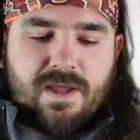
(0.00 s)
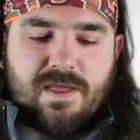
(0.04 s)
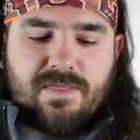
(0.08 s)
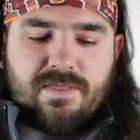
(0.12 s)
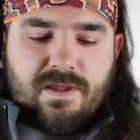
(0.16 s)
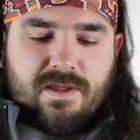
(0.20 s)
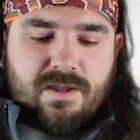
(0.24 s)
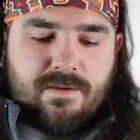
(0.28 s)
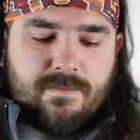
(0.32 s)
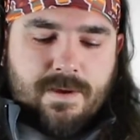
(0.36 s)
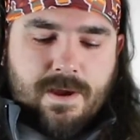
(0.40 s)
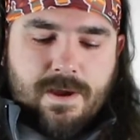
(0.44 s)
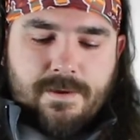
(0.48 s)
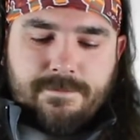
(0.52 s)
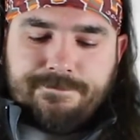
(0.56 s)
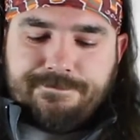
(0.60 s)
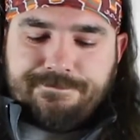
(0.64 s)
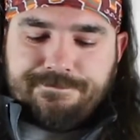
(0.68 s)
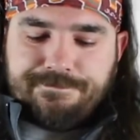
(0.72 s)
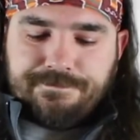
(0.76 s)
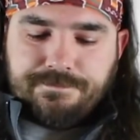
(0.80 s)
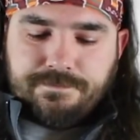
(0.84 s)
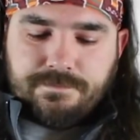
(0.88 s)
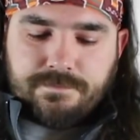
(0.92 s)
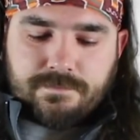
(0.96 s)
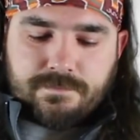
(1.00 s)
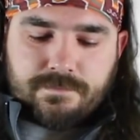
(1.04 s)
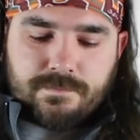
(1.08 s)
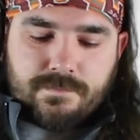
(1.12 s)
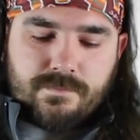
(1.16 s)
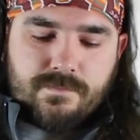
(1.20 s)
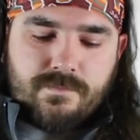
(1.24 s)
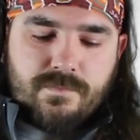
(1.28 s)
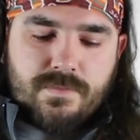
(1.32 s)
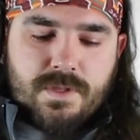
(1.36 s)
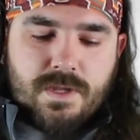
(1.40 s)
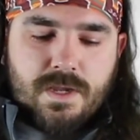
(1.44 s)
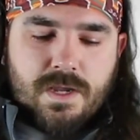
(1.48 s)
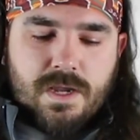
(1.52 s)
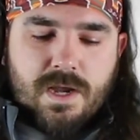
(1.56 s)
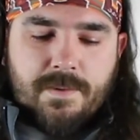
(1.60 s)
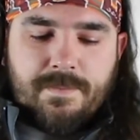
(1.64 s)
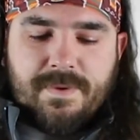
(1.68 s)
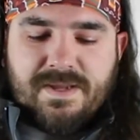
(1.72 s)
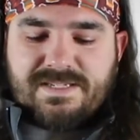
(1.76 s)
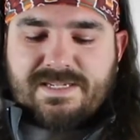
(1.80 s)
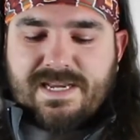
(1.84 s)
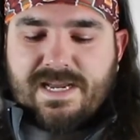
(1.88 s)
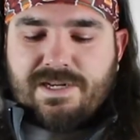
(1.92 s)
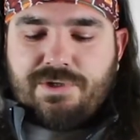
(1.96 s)
I think about.
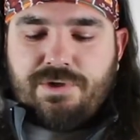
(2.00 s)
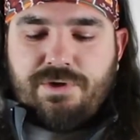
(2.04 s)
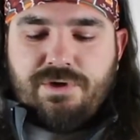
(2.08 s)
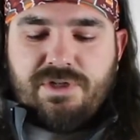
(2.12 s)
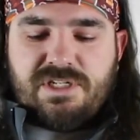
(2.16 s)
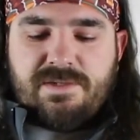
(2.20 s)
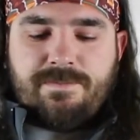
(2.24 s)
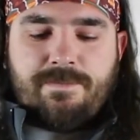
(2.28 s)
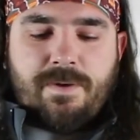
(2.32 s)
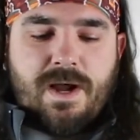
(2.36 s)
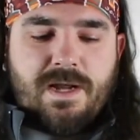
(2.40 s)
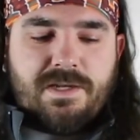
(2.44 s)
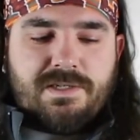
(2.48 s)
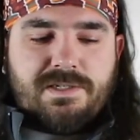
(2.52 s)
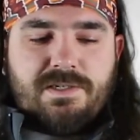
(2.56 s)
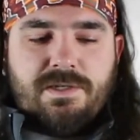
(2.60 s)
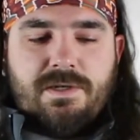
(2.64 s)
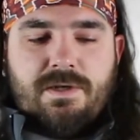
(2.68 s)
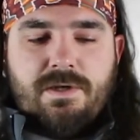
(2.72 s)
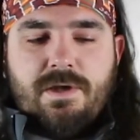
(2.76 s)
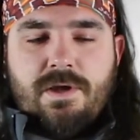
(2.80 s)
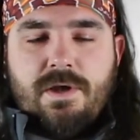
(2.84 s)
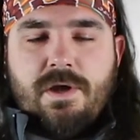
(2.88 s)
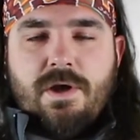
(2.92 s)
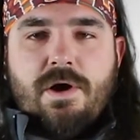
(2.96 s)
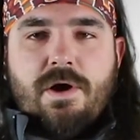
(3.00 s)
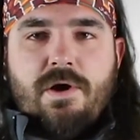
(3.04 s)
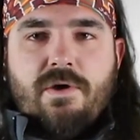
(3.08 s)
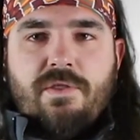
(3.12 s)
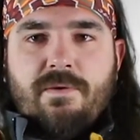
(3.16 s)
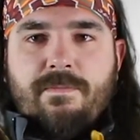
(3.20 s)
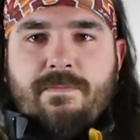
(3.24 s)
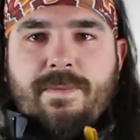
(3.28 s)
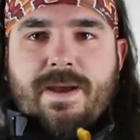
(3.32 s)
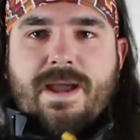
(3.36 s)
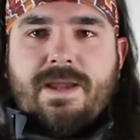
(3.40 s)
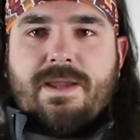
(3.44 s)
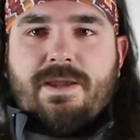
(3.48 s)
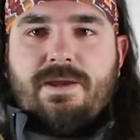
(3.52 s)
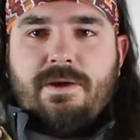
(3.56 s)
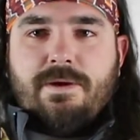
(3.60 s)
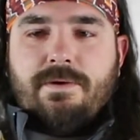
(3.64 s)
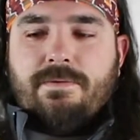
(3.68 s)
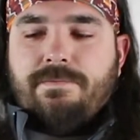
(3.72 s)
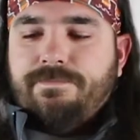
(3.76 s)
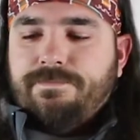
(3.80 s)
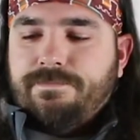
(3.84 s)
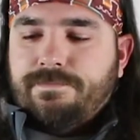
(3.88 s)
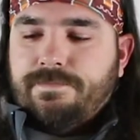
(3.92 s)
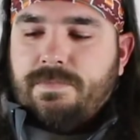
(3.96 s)
It's got 2 spots on the back
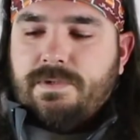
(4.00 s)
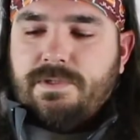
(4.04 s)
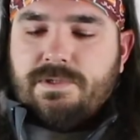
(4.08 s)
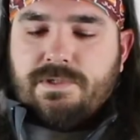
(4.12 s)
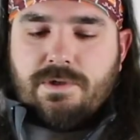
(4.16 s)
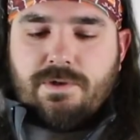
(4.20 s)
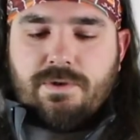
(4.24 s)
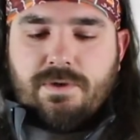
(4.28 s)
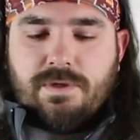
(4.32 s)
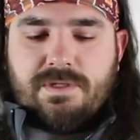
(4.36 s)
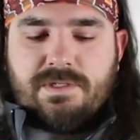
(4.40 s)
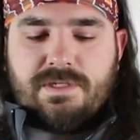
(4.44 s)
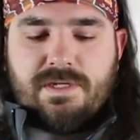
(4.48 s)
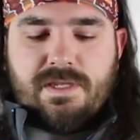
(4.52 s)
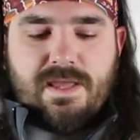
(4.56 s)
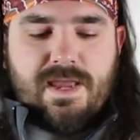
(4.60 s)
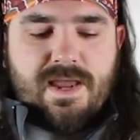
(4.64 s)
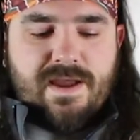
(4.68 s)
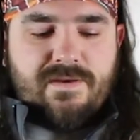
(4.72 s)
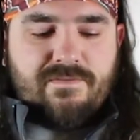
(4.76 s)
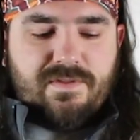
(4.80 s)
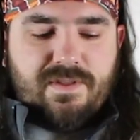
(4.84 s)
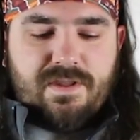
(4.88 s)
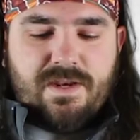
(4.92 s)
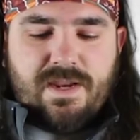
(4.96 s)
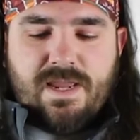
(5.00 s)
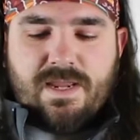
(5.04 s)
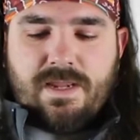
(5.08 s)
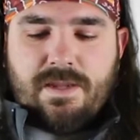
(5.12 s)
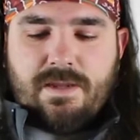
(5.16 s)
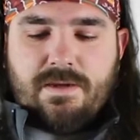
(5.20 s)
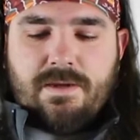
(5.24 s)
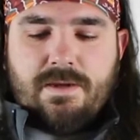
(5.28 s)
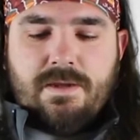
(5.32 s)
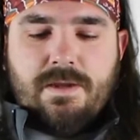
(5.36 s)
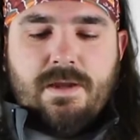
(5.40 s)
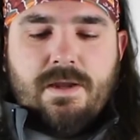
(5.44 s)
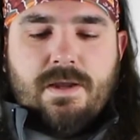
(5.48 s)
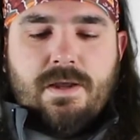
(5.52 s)
here, and so you can see they have the Naked